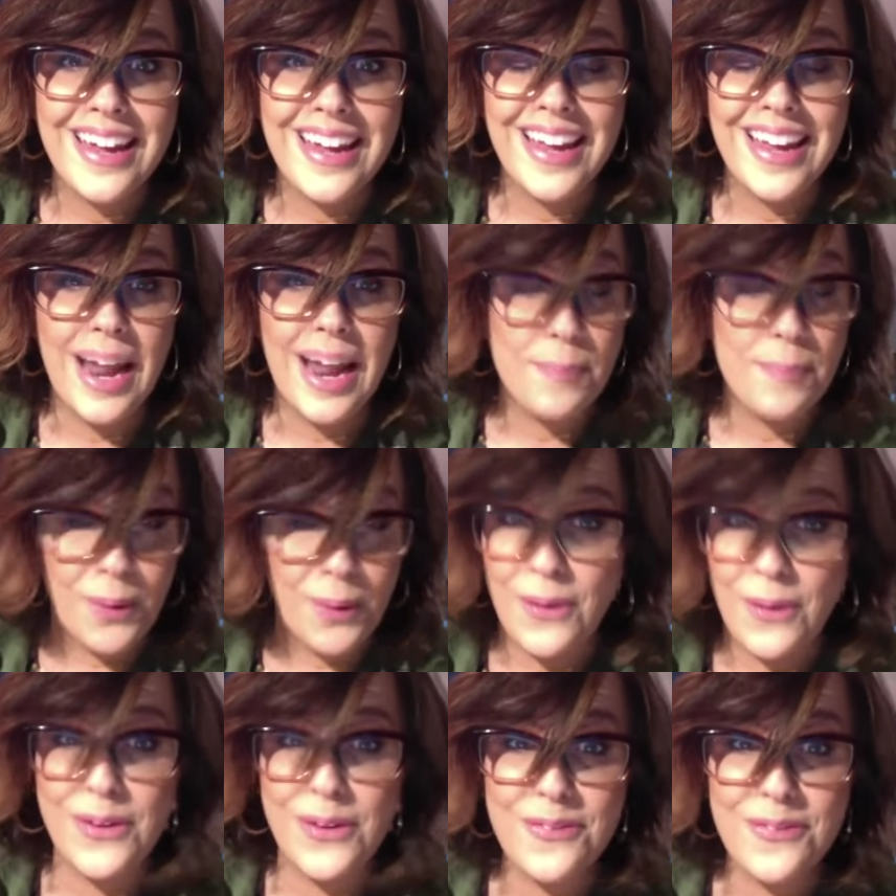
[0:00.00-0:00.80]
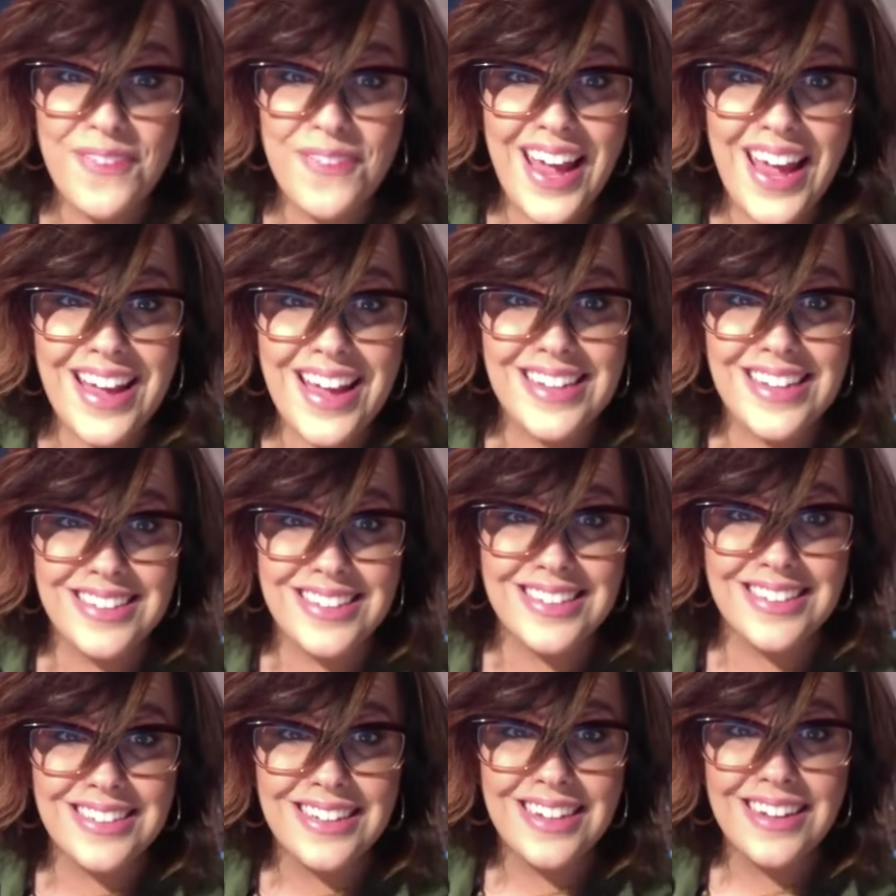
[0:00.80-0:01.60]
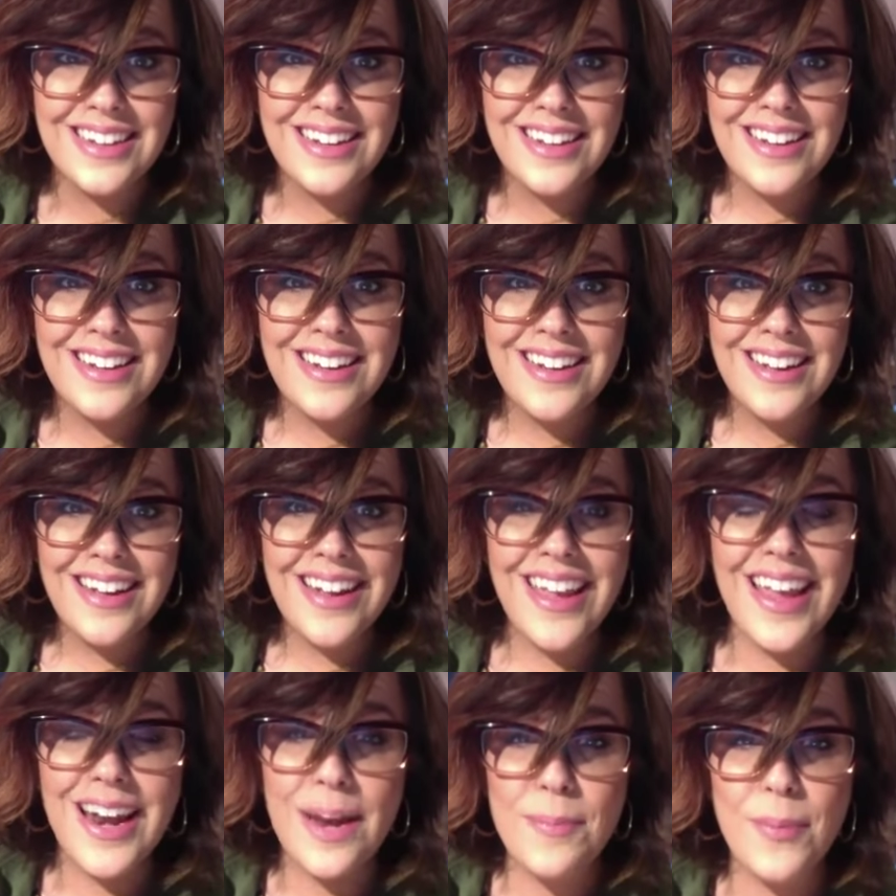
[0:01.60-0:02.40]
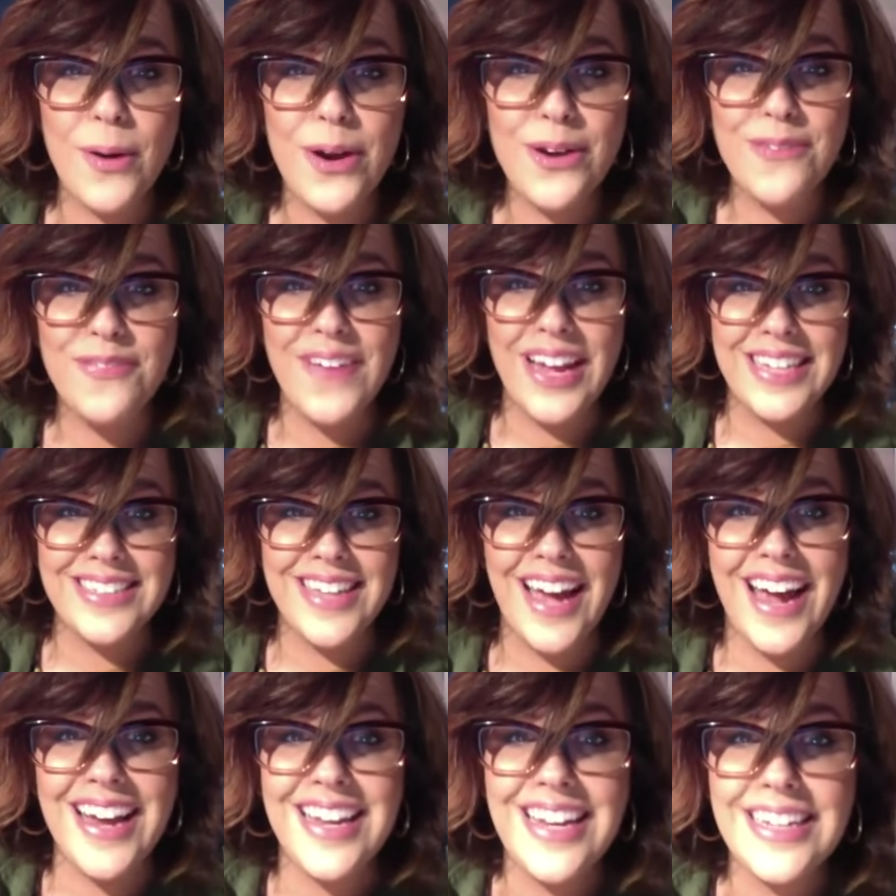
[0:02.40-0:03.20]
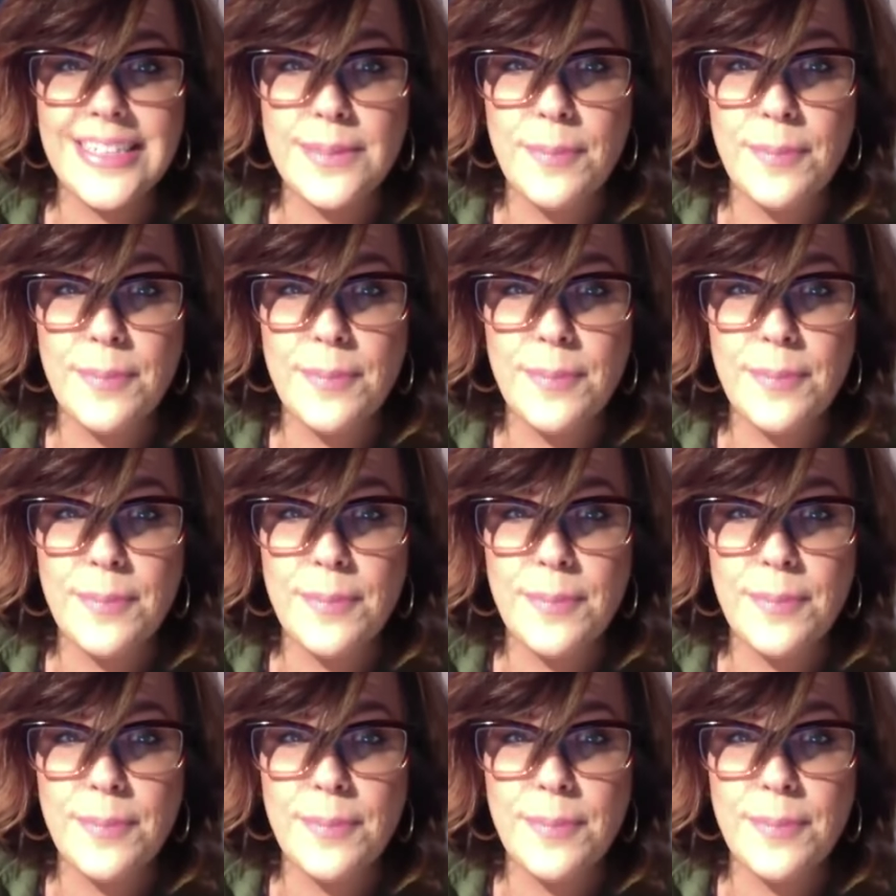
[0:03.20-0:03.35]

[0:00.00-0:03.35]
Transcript: Can I borrow your face? Can I borrow your face? I need to